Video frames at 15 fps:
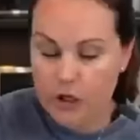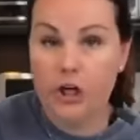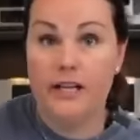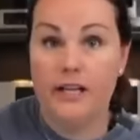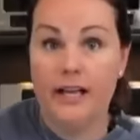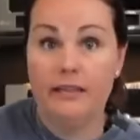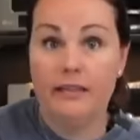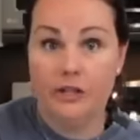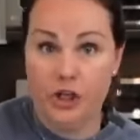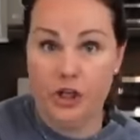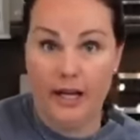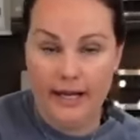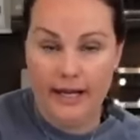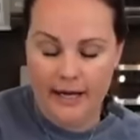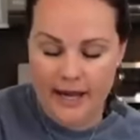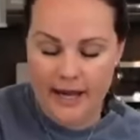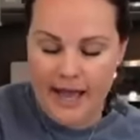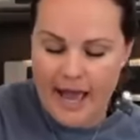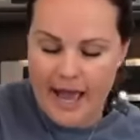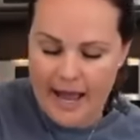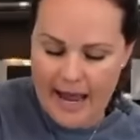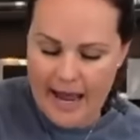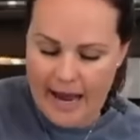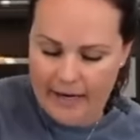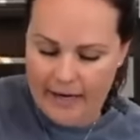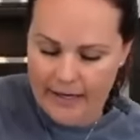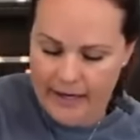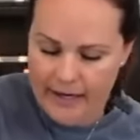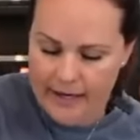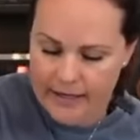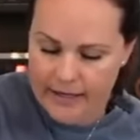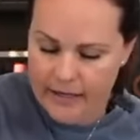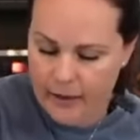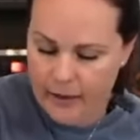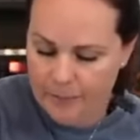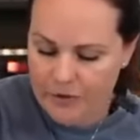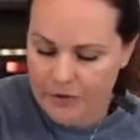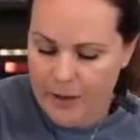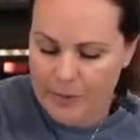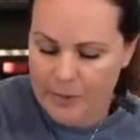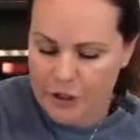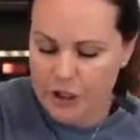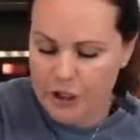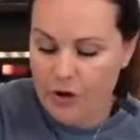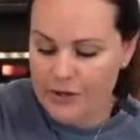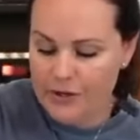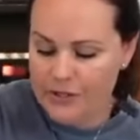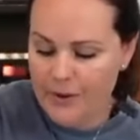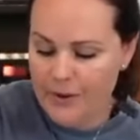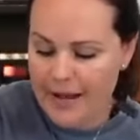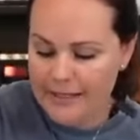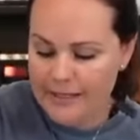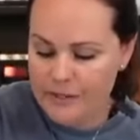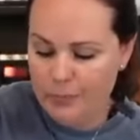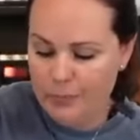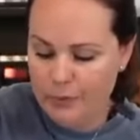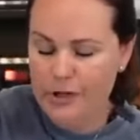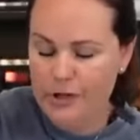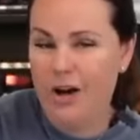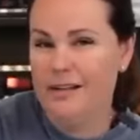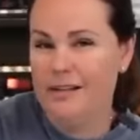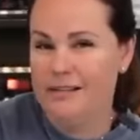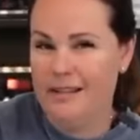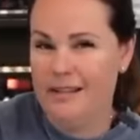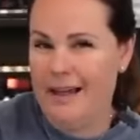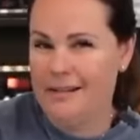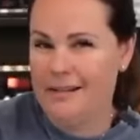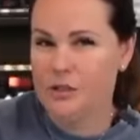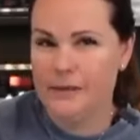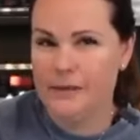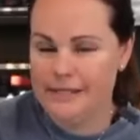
cooking the chicken and add it in here, but she also adds bouillon to that. So